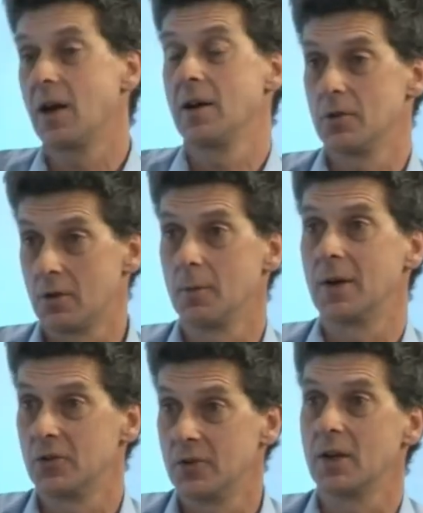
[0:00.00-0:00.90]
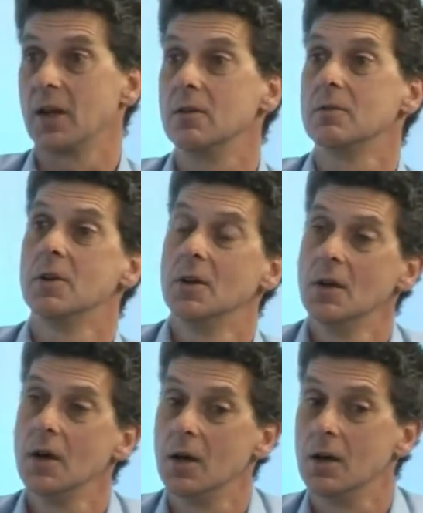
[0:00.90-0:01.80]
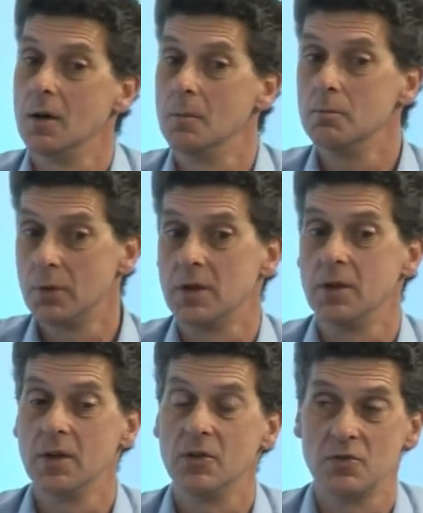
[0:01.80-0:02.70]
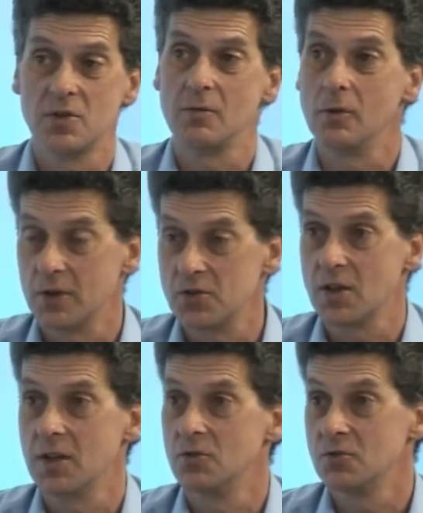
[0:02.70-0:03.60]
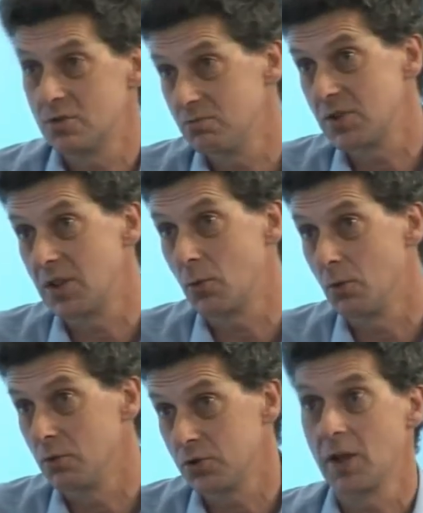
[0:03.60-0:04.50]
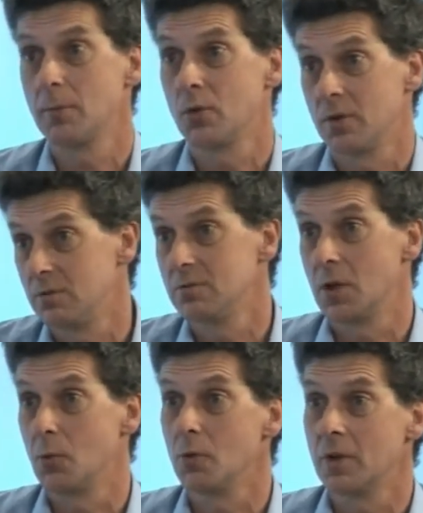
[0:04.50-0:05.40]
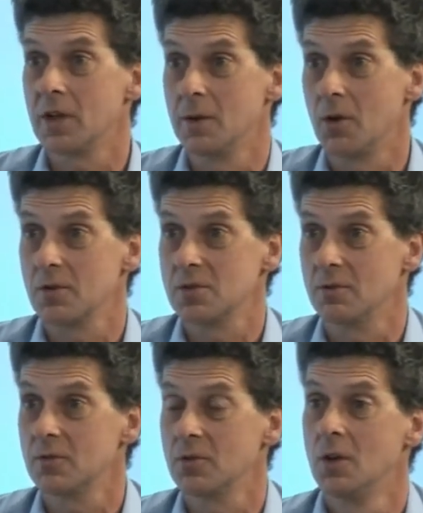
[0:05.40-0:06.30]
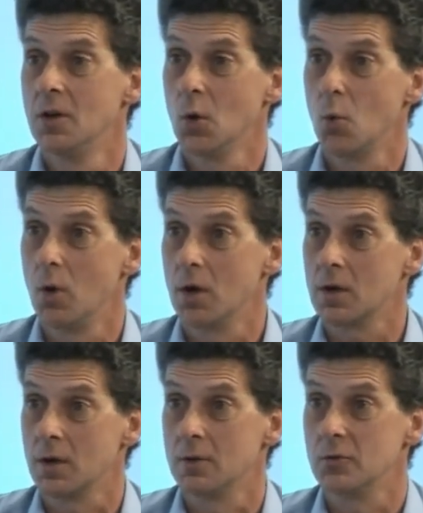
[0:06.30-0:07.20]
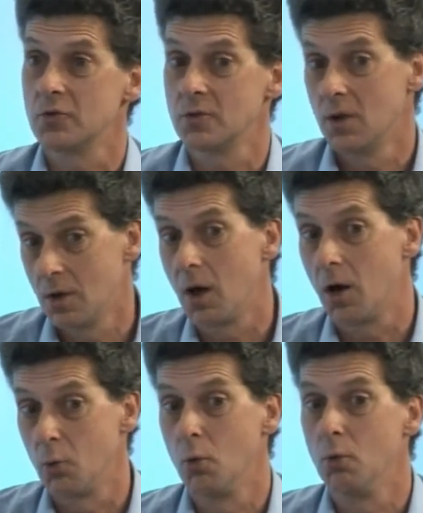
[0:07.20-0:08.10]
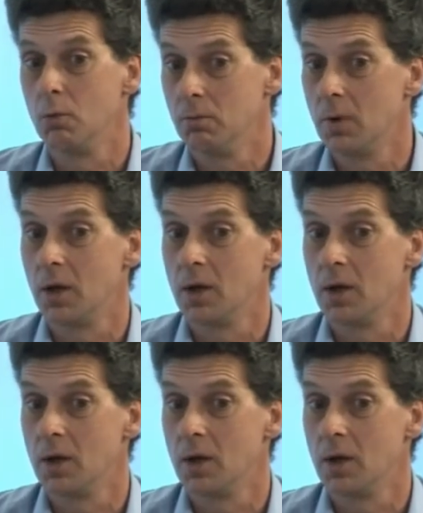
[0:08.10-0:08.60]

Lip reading: how you go about doing it. Mm-hmm. But in general, Exchange, SQL, SharePoint, all the key Microsoft workloads are all